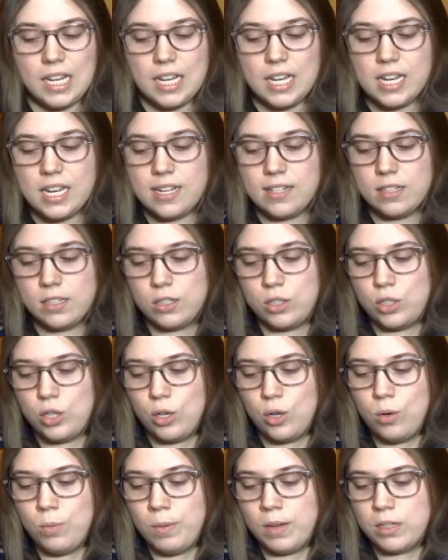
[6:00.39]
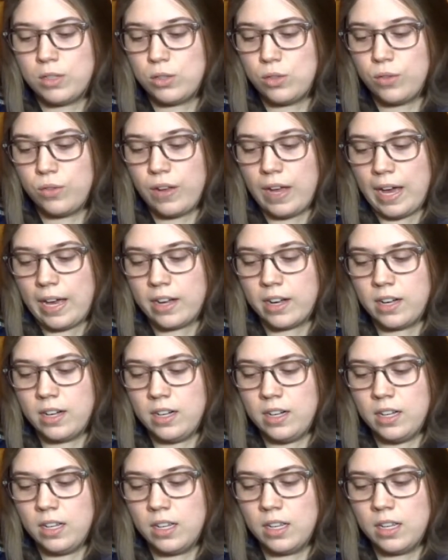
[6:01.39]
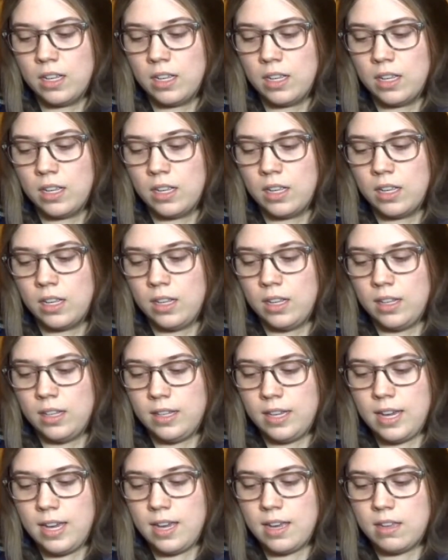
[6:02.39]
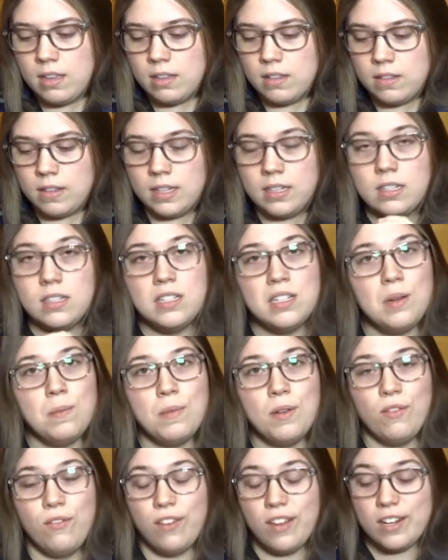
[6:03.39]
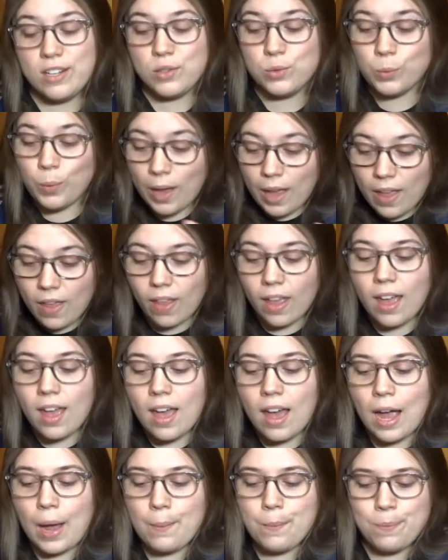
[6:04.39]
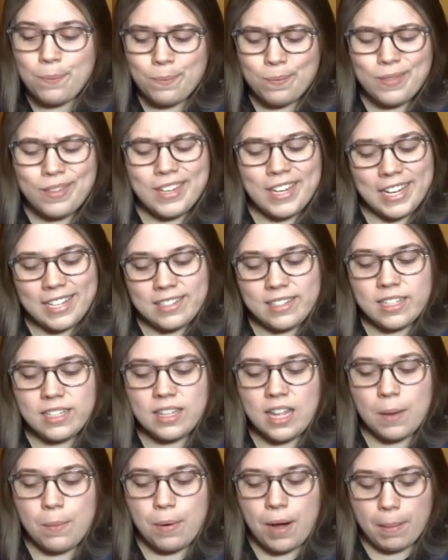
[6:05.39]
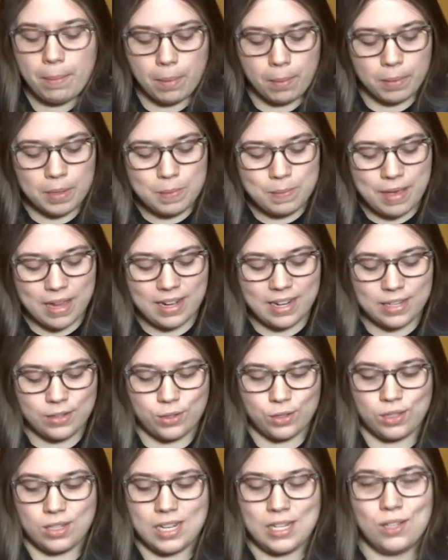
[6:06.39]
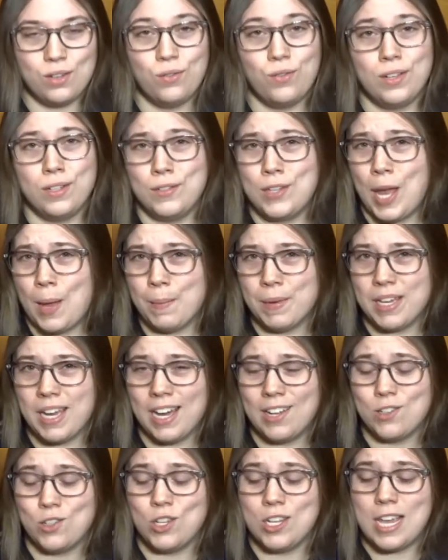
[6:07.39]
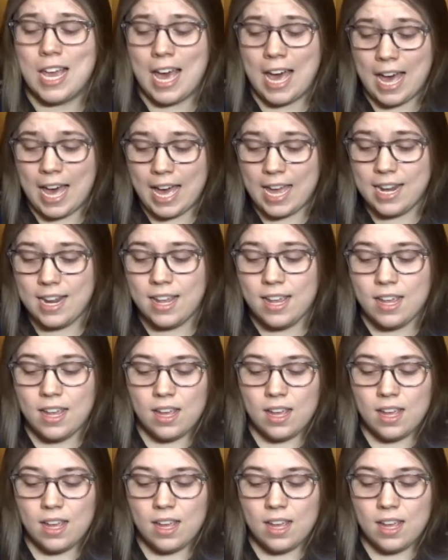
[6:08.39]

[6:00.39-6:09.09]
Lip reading: isn't too much fatter. Yeah, that just seemed to fit as well. I'm guessing they probably meant it just doesn't fit Tamagotchi on,